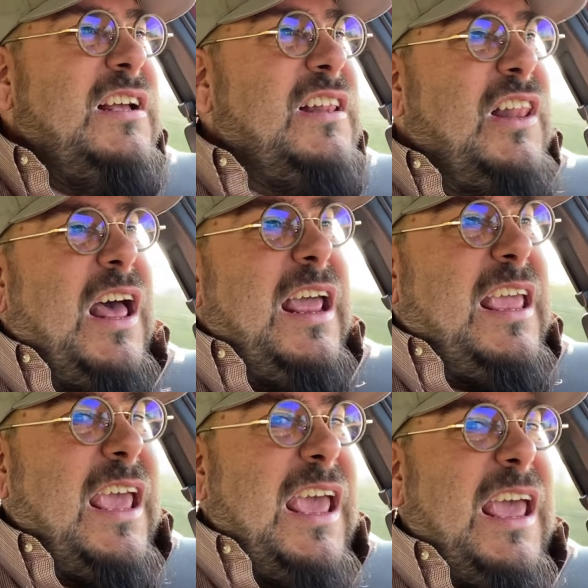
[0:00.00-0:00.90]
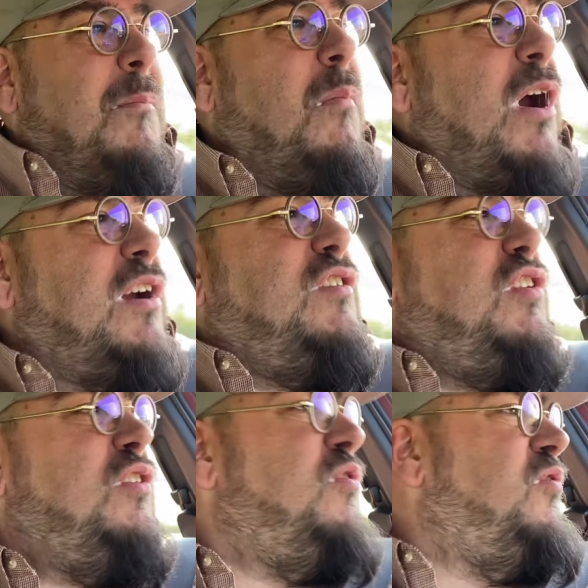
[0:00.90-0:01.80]
like a Mark
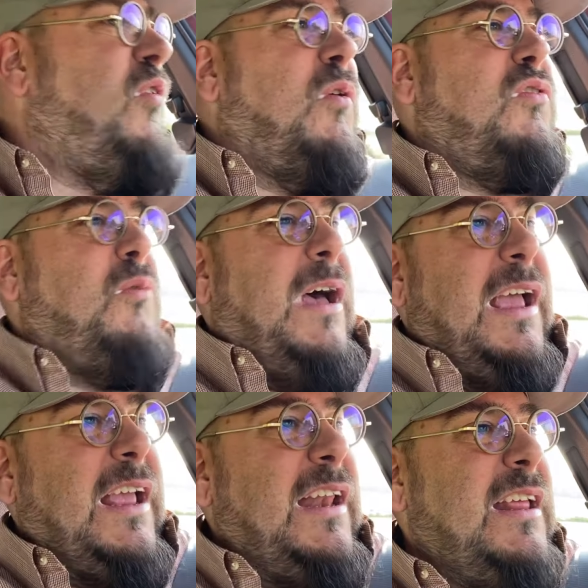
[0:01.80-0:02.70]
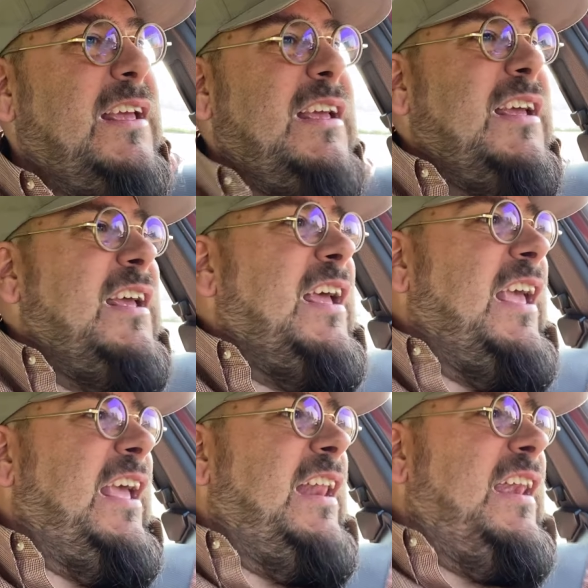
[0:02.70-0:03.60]
II Volkswagen.
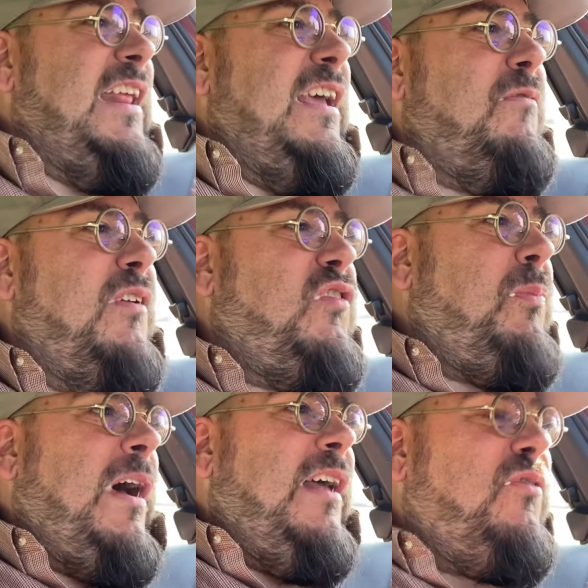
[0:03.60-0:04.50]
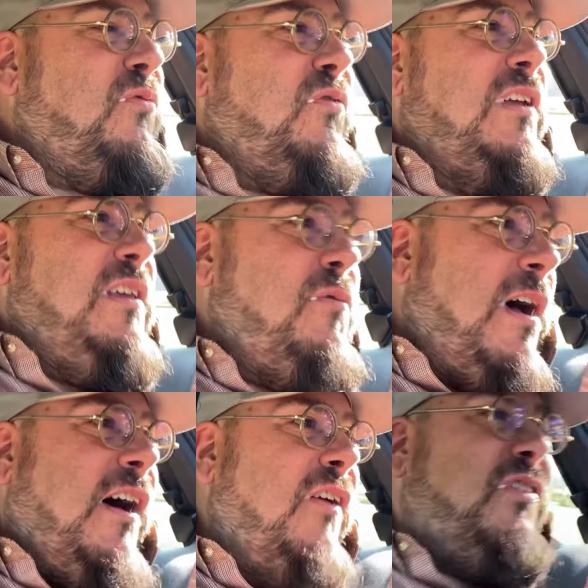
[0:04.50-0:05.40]
And it responds really
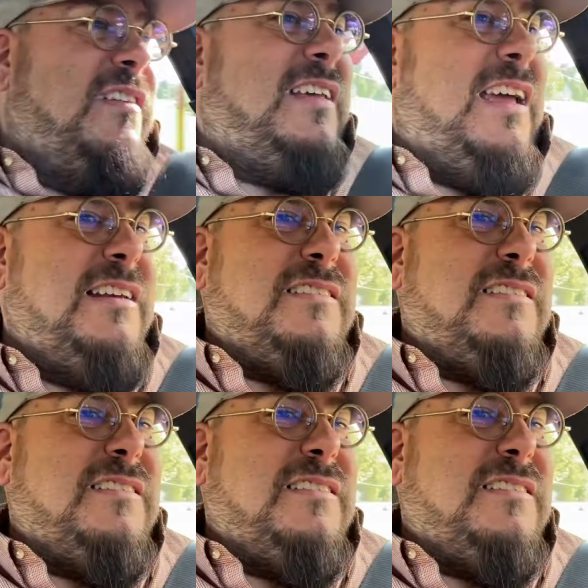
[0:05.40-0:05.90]
well to tight